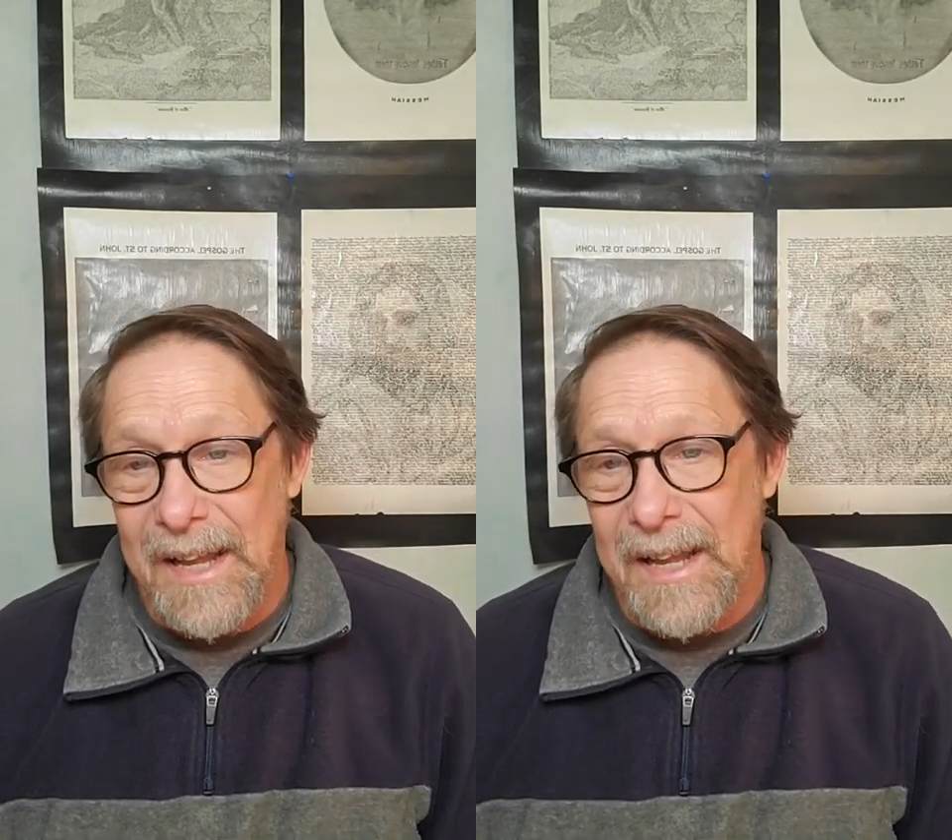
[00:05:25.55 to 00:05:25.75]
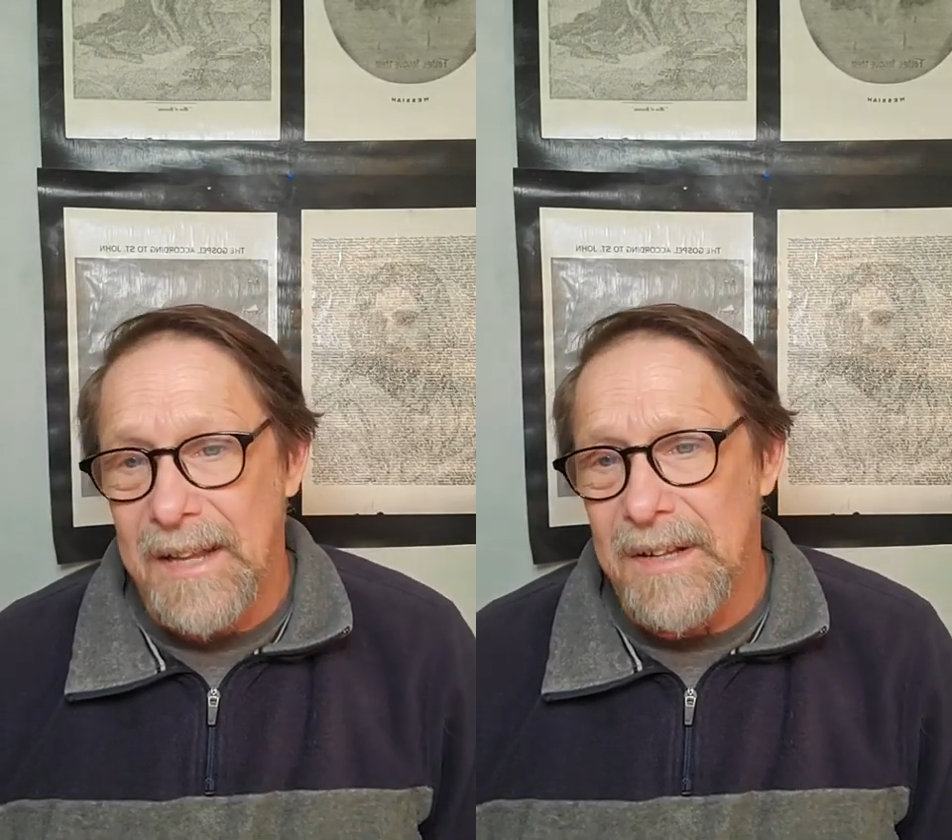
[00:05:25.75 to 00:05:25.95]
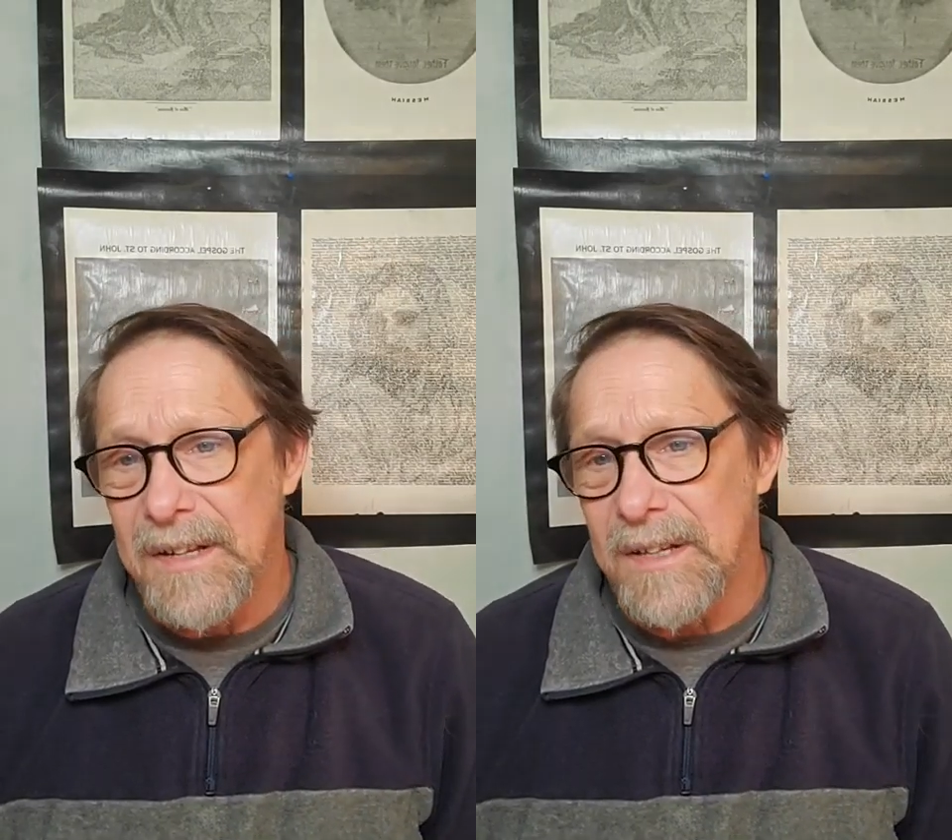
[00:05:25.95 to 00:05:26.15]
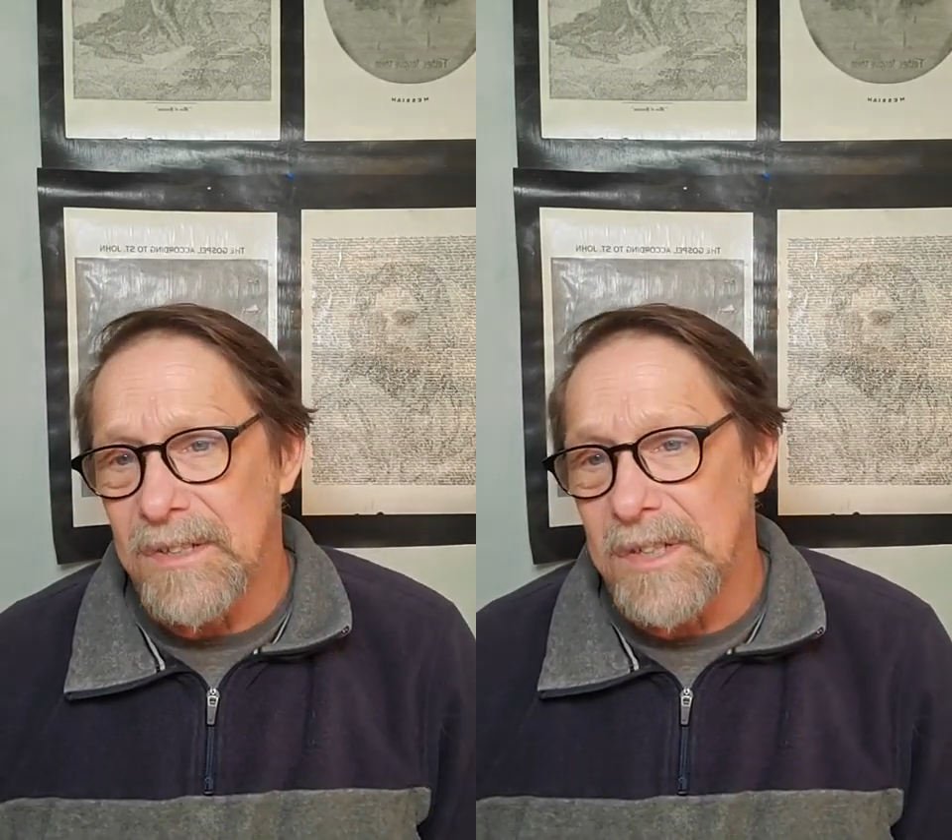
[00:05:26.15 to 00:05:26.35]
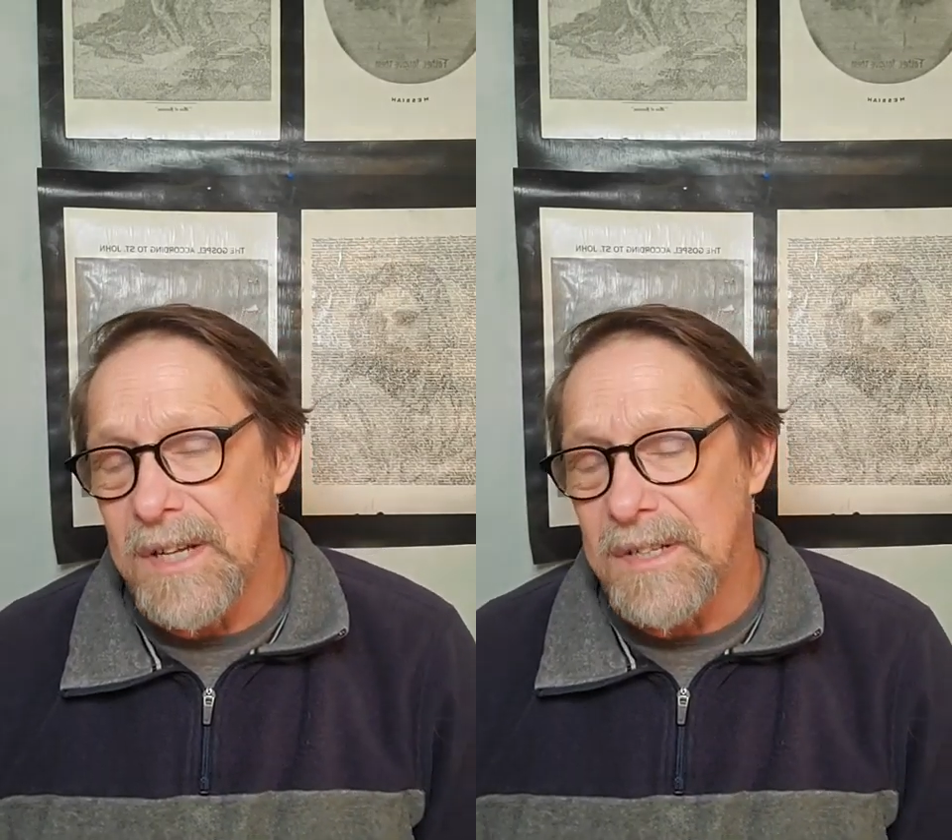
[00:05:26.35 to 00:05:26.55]
And uh,
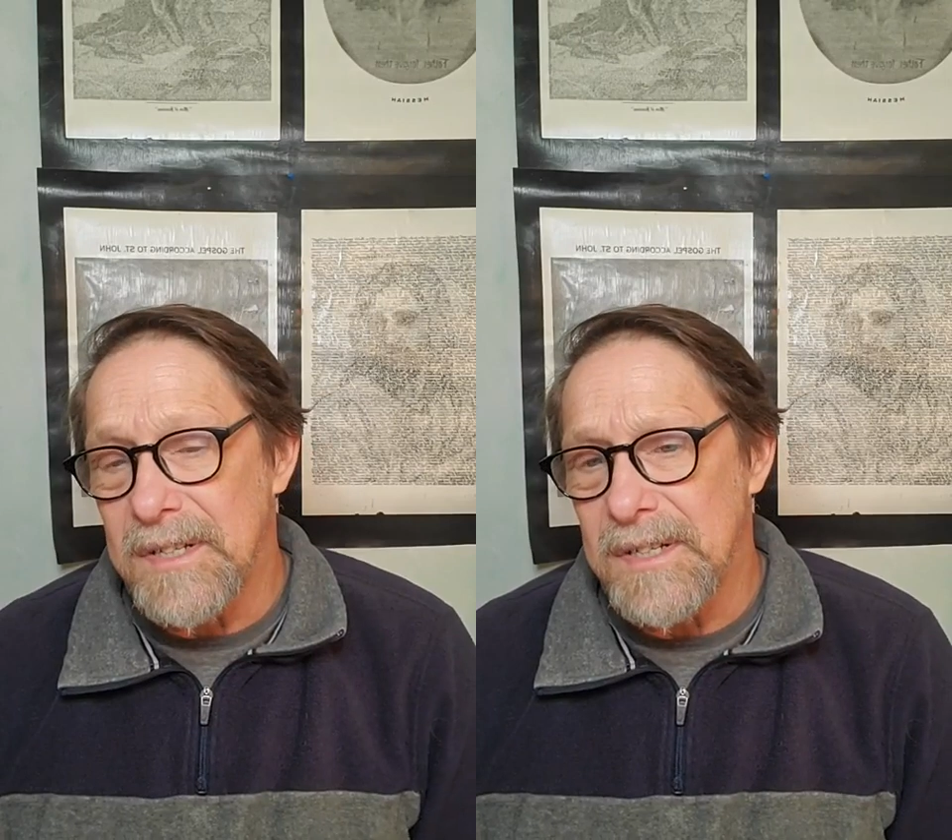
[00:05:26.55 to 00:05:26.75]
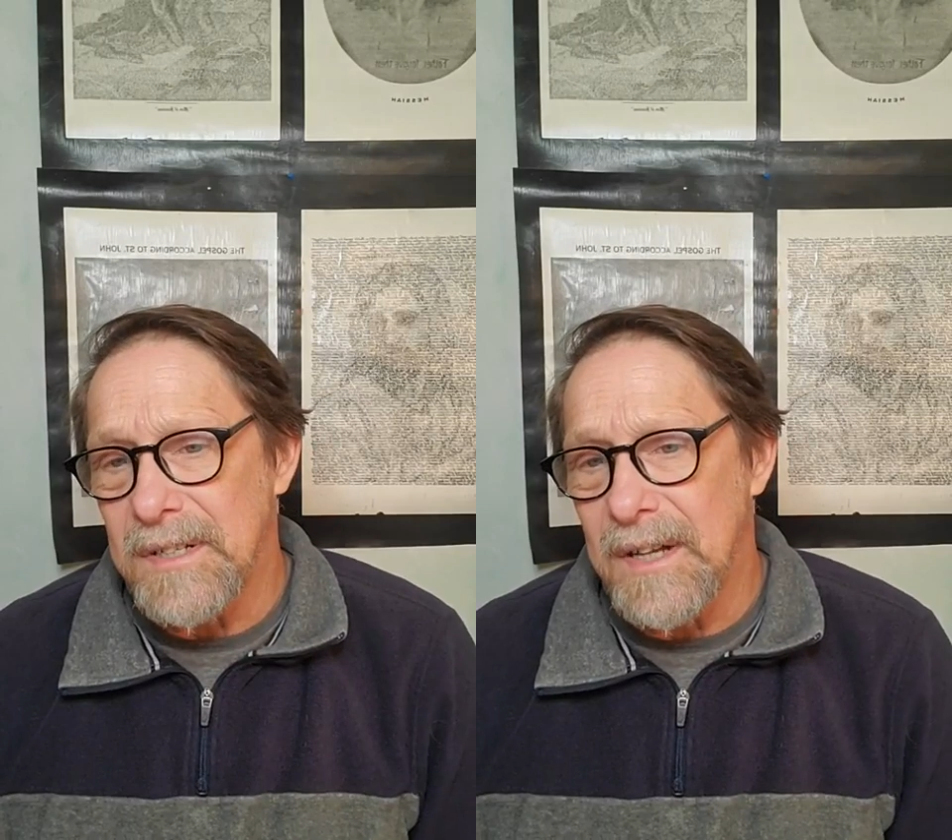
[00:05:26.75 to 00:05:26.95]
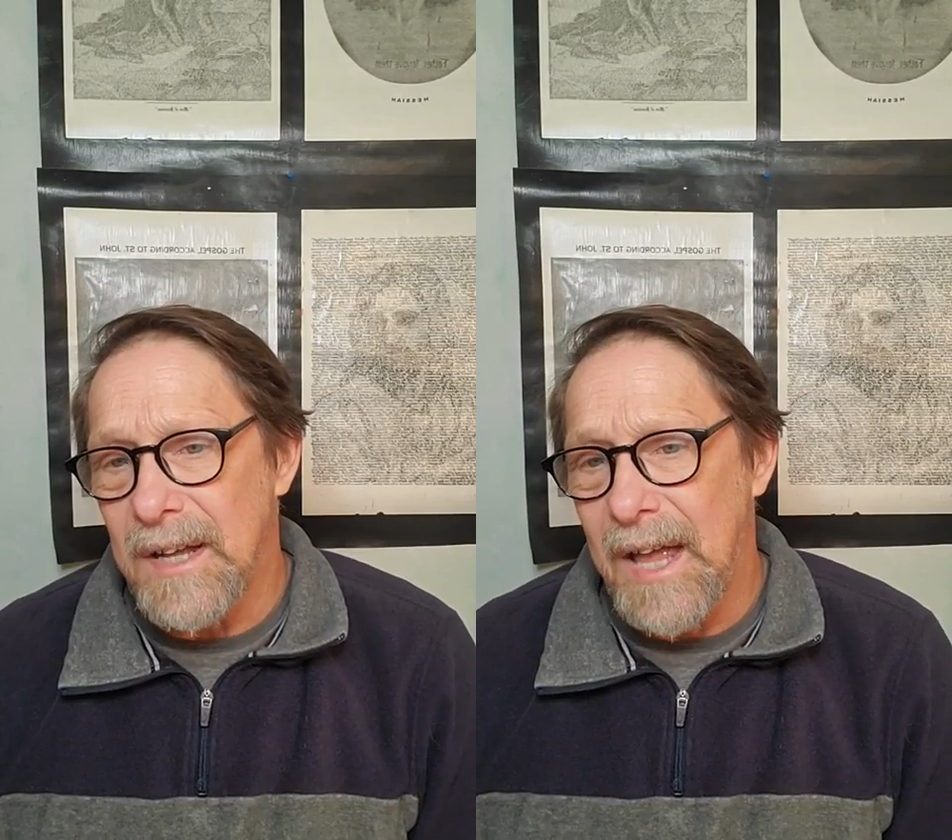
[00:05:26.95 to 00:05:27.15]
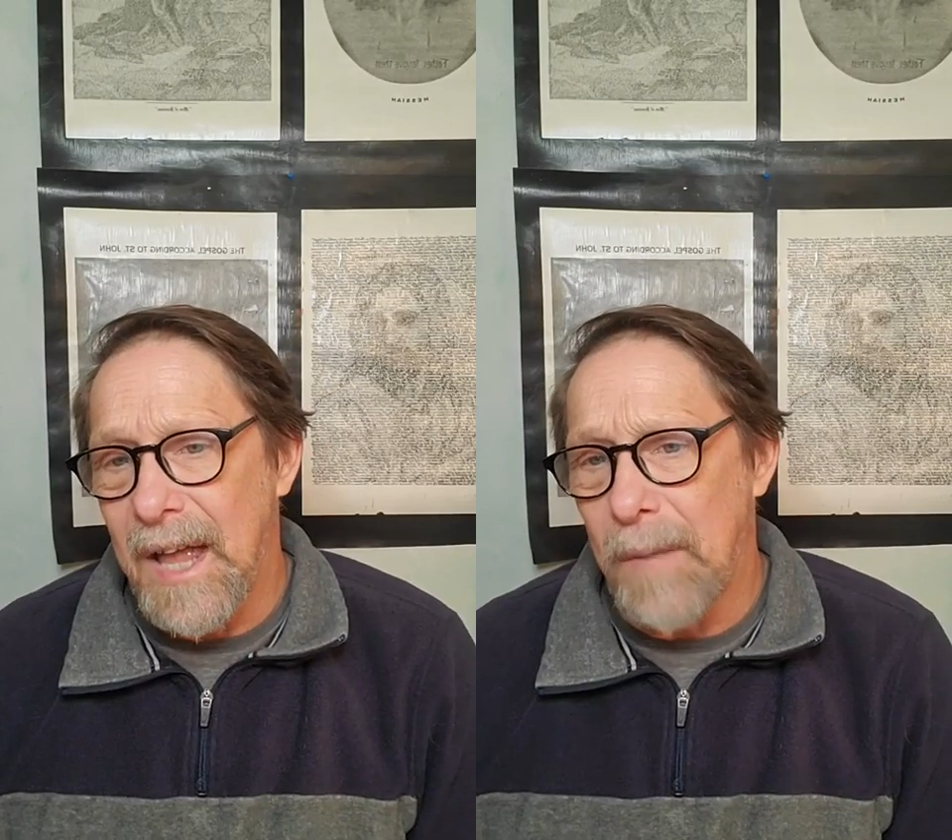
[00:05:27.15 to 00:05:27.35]
Jesus uh,